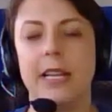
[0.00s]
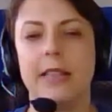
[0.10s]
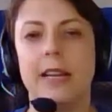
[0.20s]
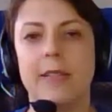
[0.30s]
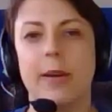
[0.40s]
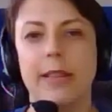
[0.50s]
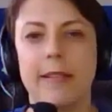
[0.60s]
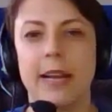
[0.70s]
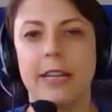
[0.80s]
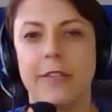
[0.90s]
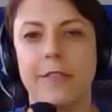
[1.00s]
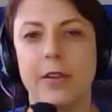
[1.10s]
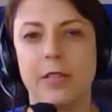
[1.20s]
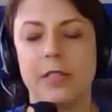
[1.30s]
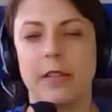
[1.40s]
and that's where this kind of
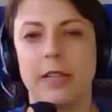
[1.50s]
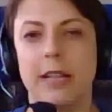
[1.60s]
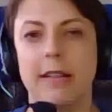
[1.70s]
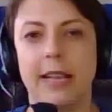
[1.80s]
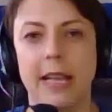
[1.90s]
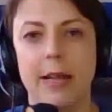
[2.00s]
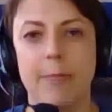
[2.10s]
focus on things like